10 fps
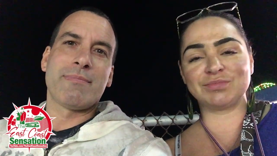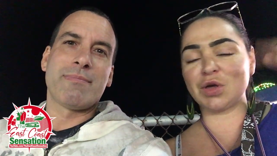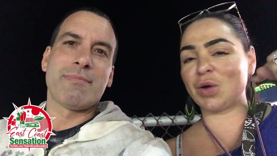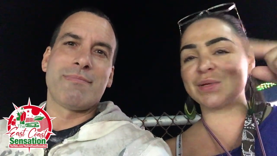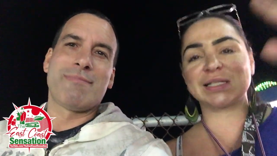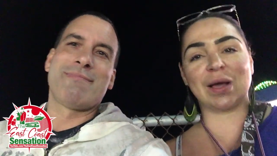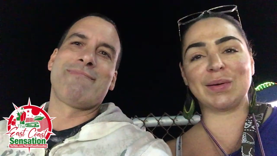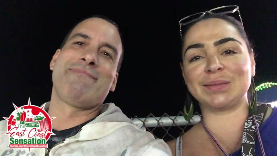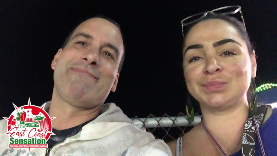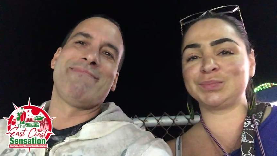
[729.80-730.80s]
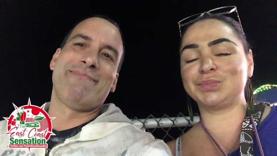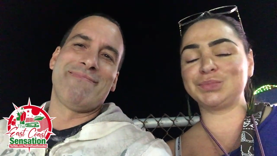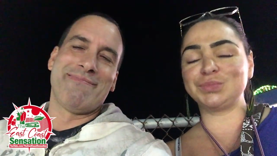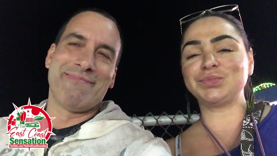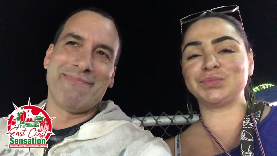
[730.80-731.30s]
Speaker 1: Always going.
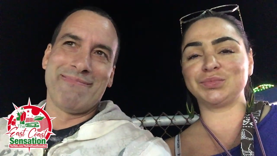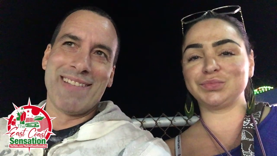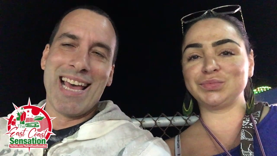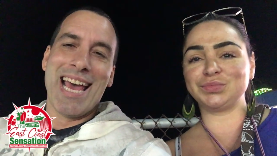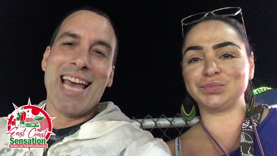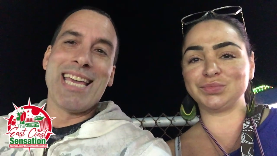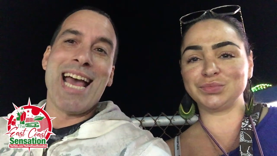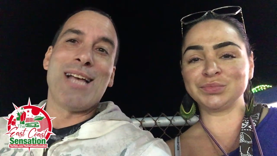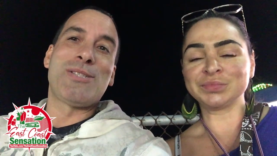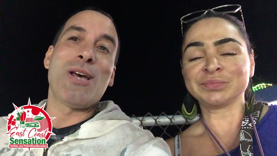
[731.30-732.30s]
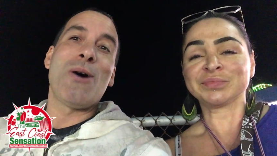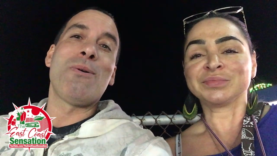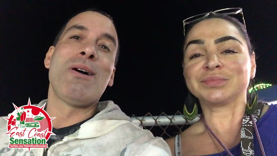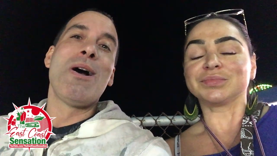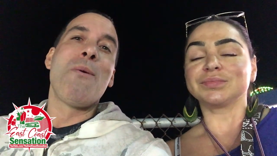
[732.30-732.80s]
Speaker 2: Yeah, so
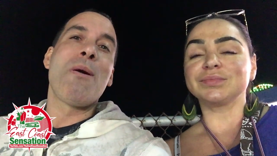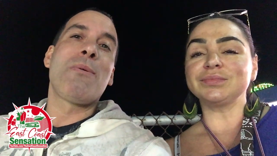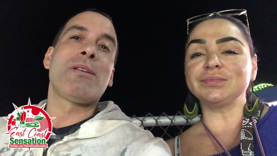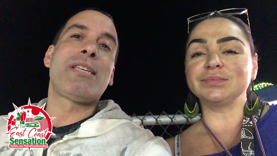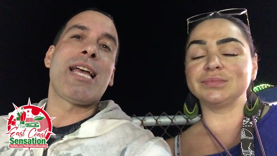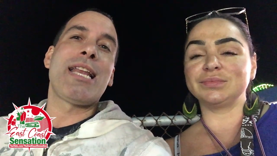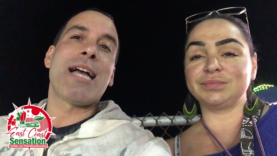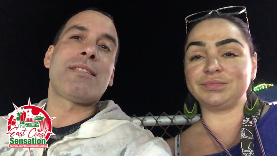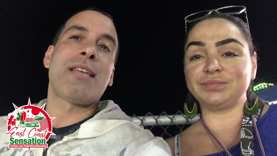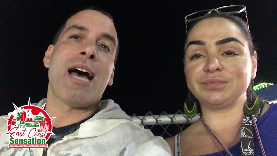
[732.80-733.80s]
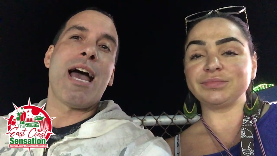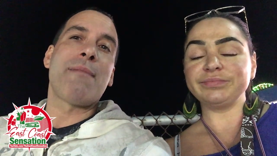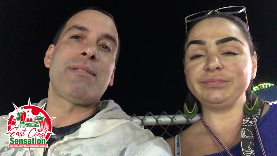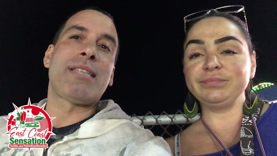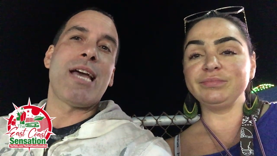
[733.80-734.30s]
we will see you next
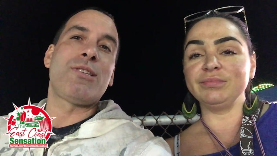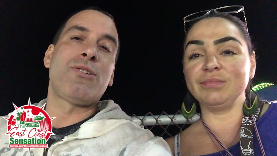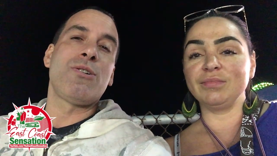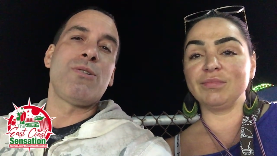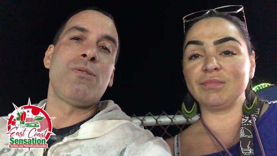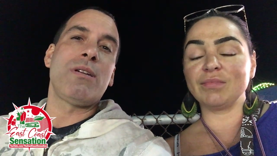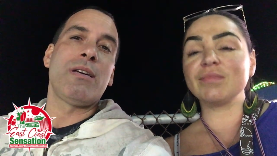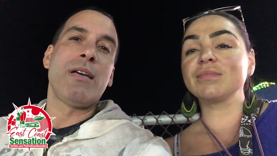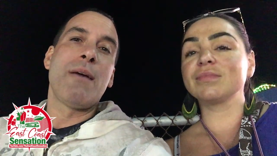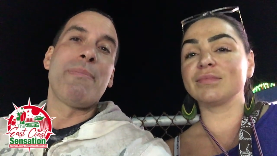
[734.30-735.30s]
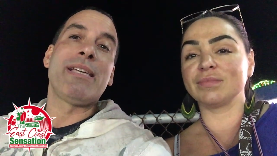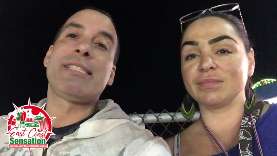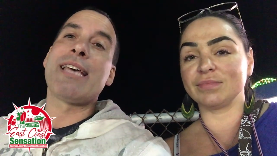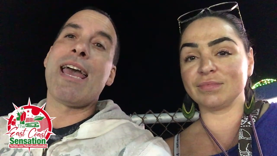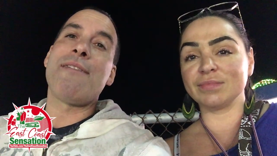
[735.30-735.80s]
time. Stay tuned. Be
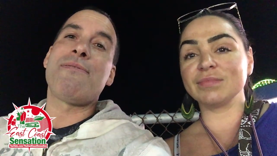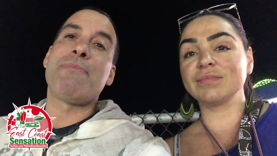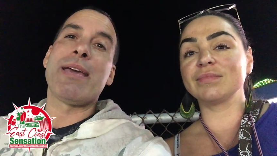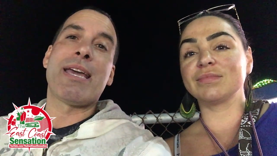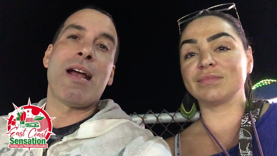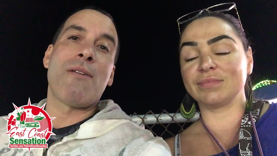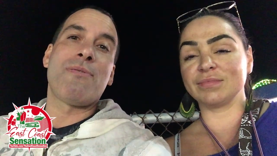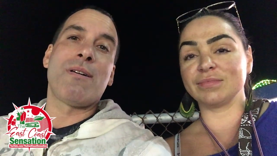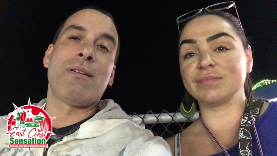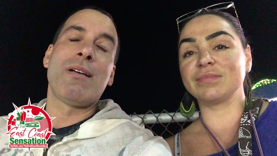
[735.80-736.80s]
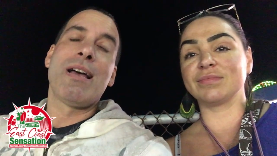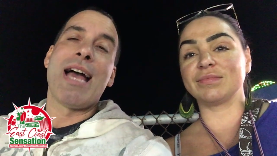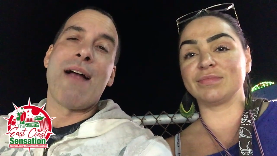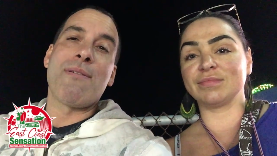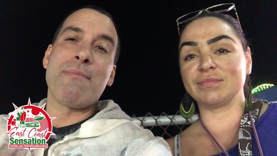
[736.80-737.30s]
safe. Be careful.
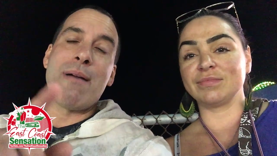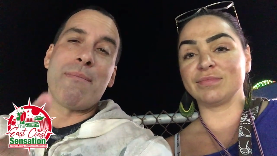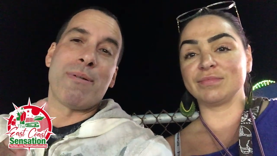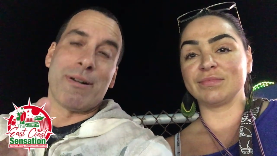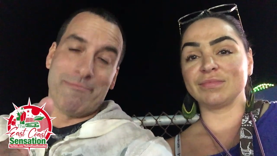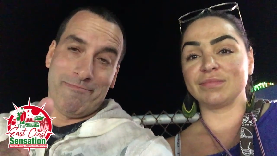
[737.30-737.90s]
And remember,